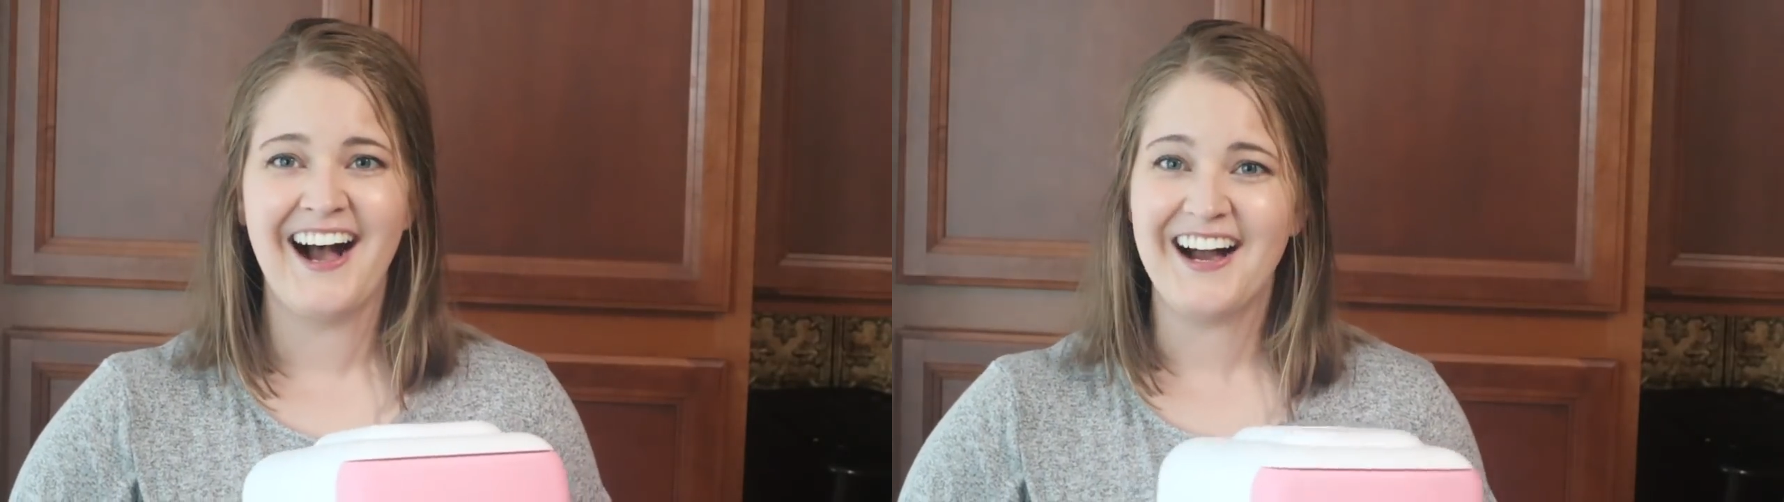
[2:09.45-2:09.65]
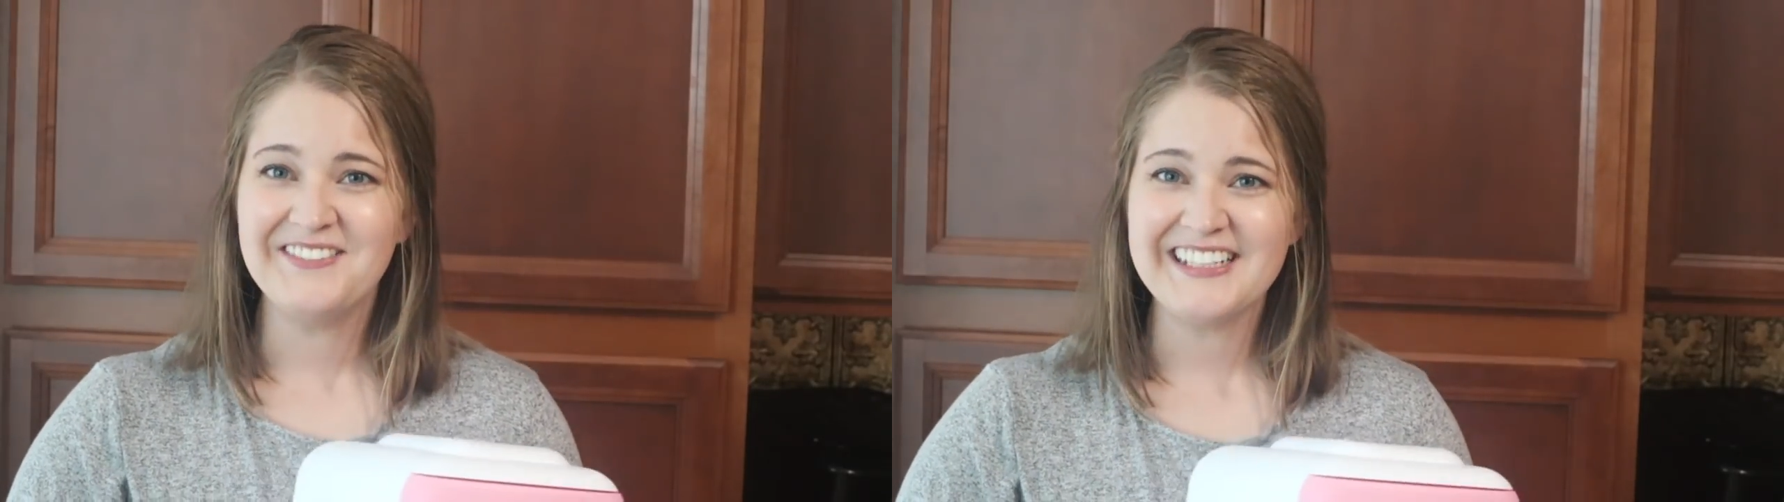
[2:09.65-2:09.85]

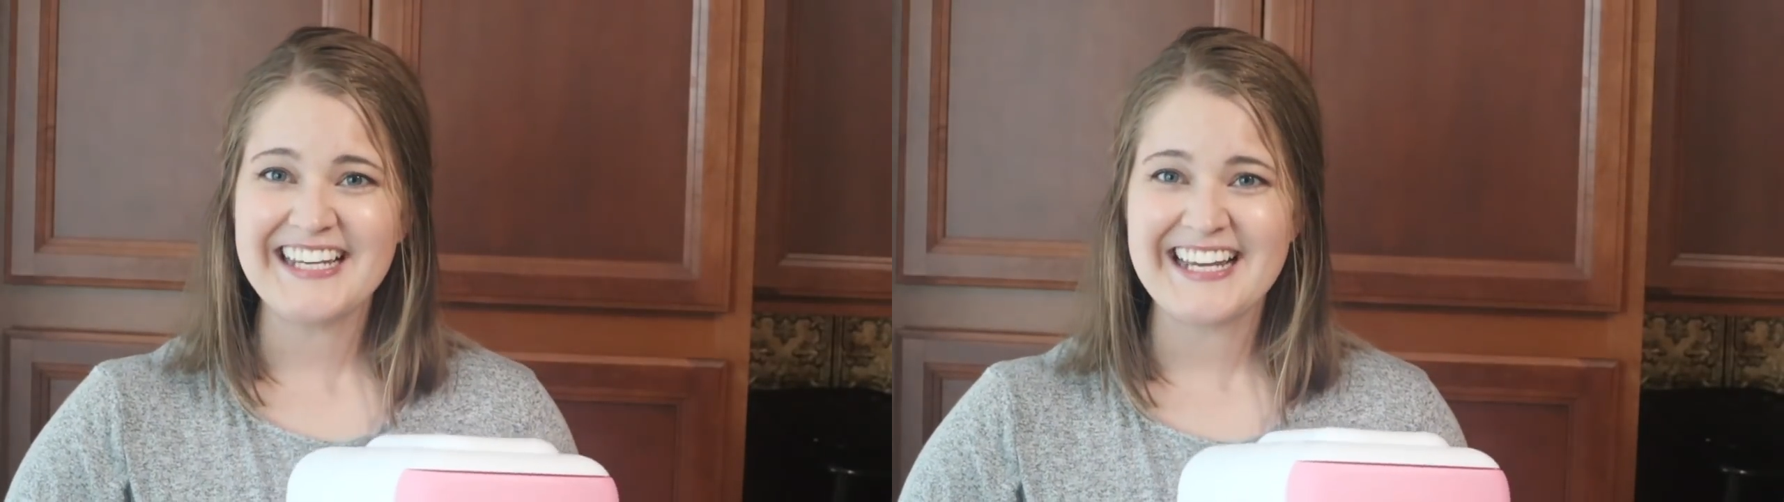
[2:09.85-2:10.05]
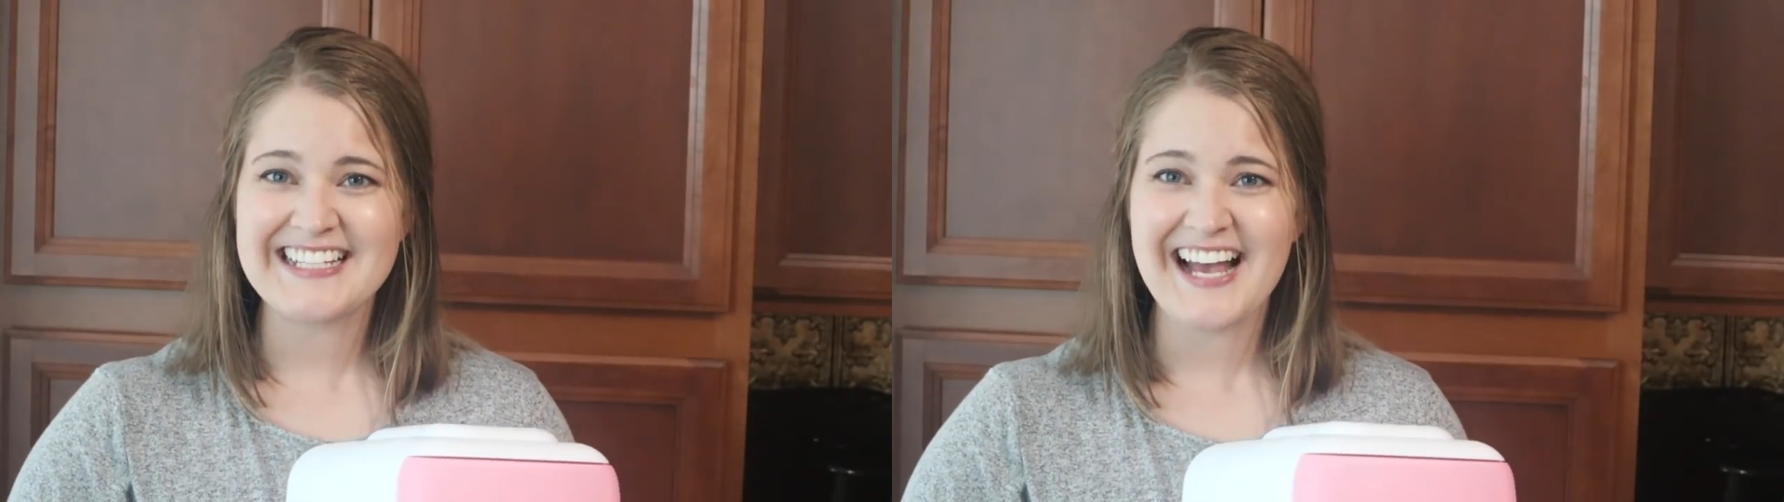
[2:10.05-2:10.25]
I'm
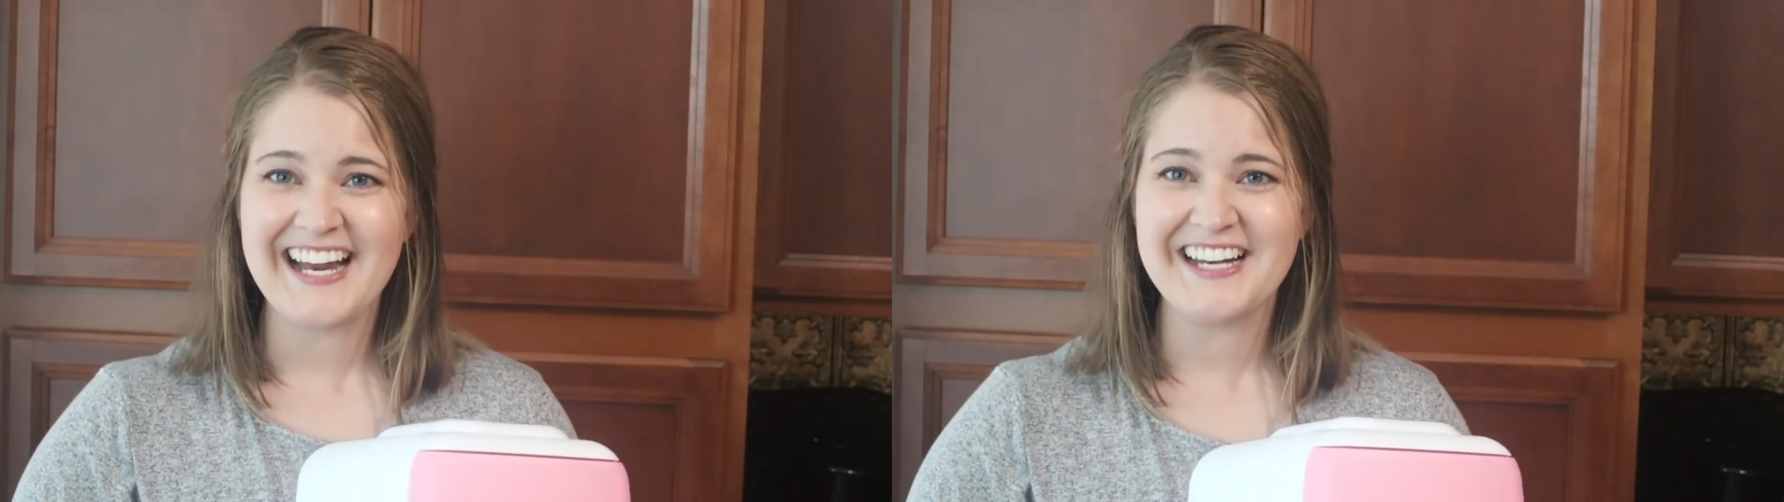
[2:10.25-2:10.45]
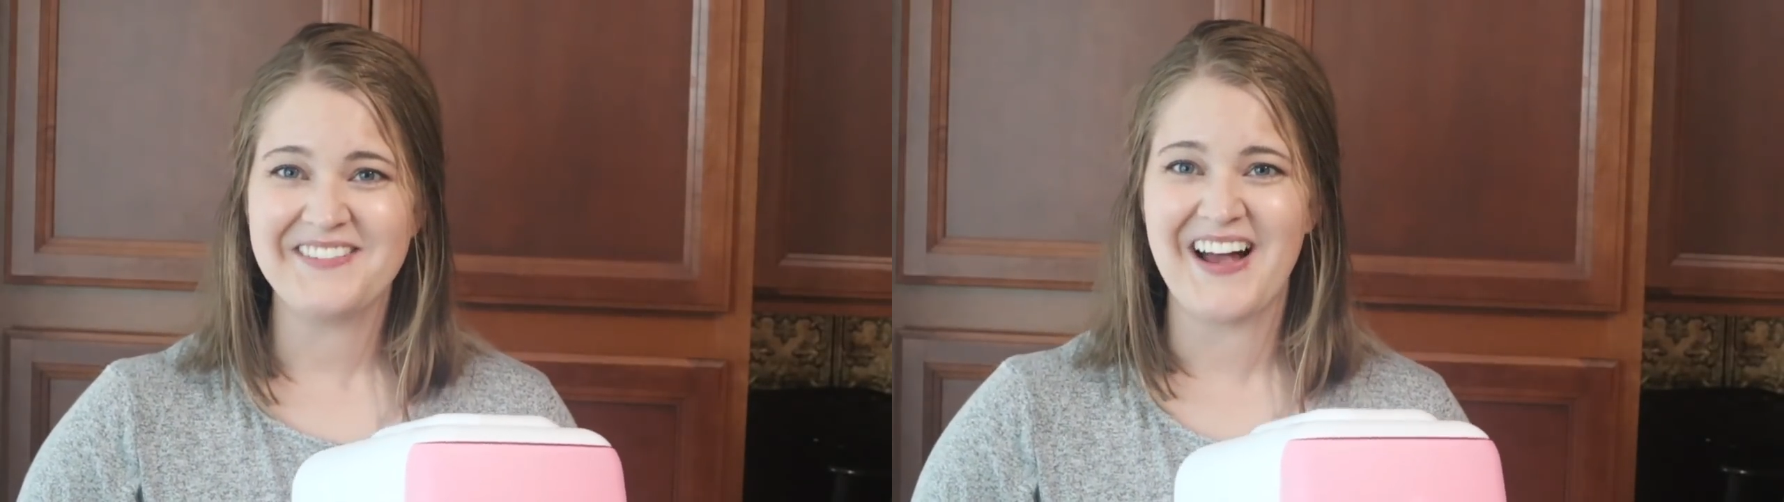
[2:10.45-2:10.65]
really
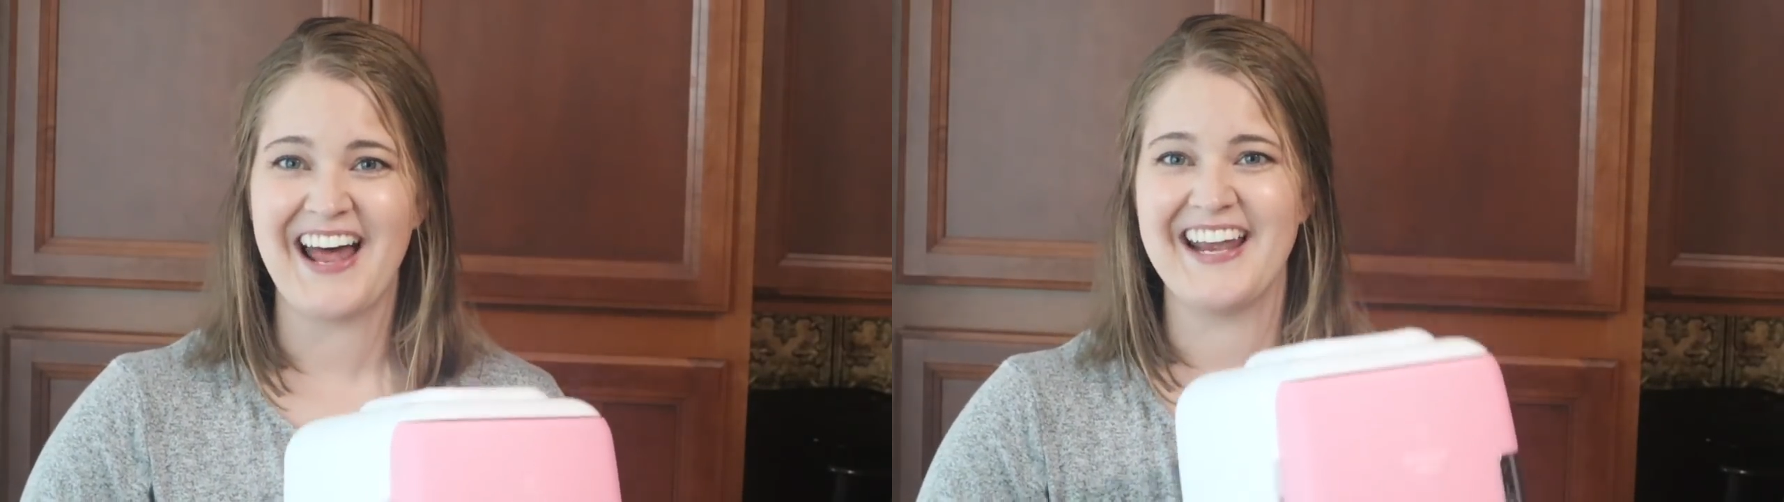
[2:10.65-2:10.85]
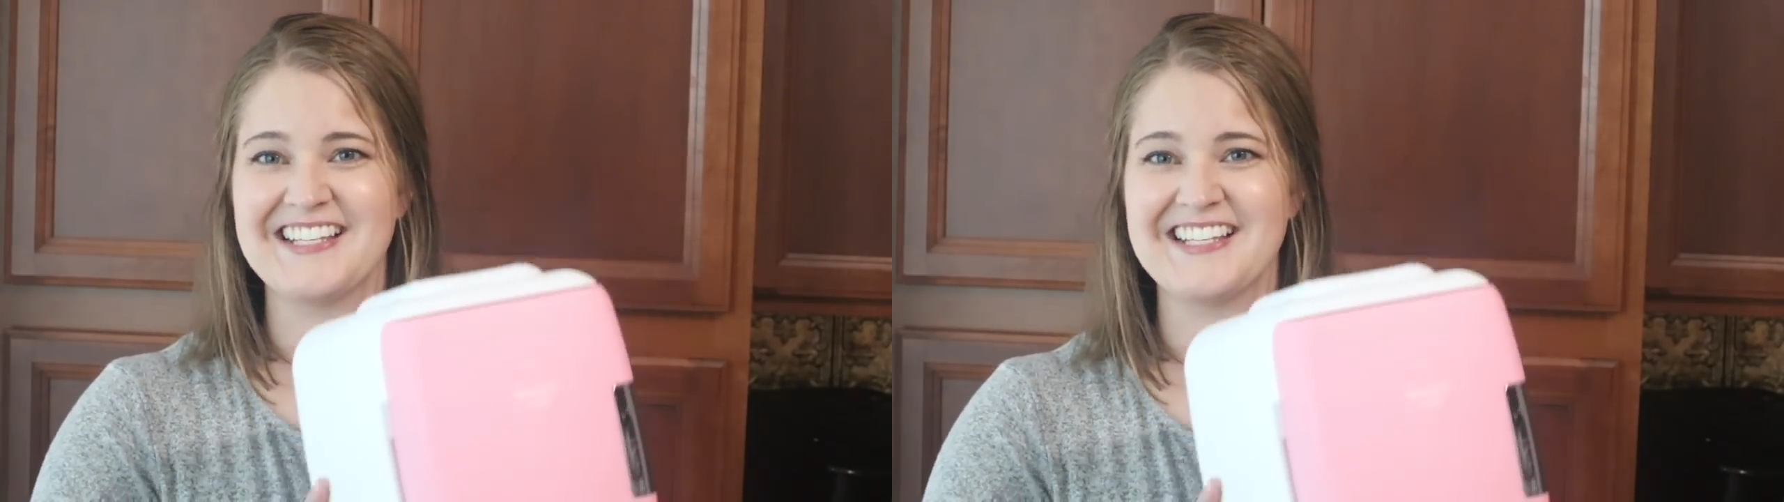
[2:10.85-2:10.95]
excited about